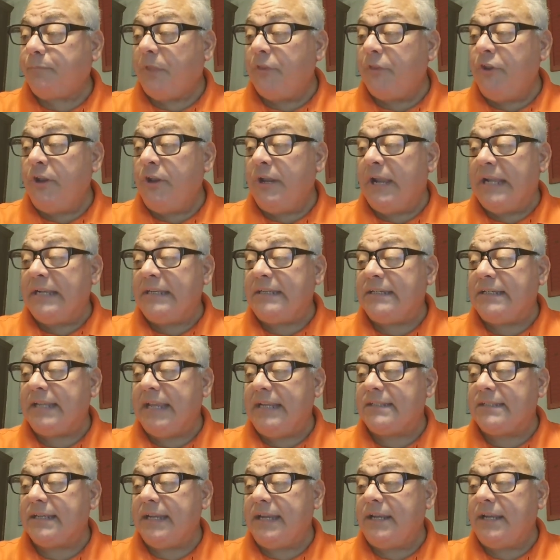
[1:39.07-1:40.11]
the United
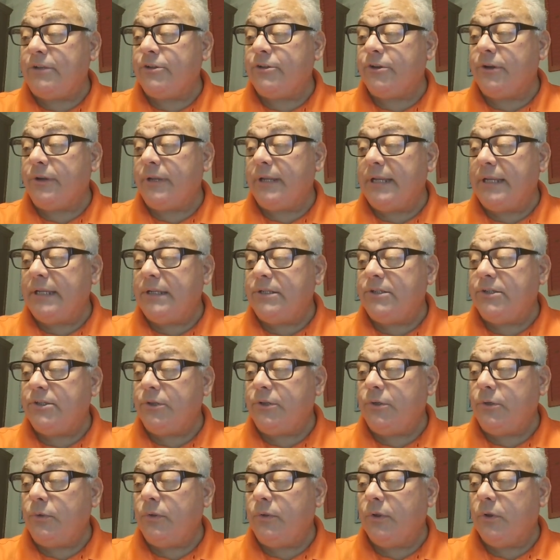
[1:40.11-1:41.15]
States entered
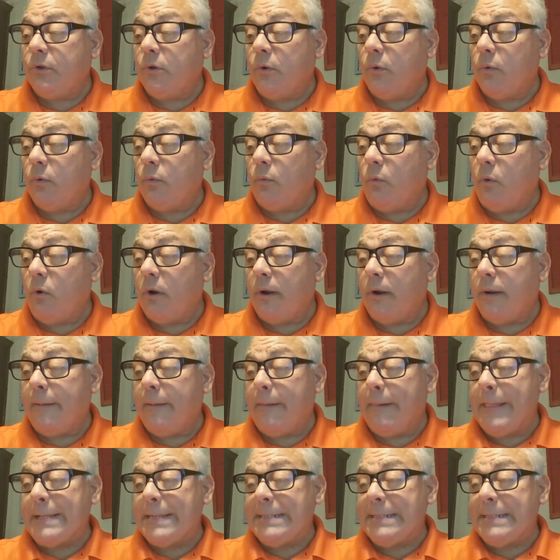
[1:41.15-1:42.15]
into the Cold War.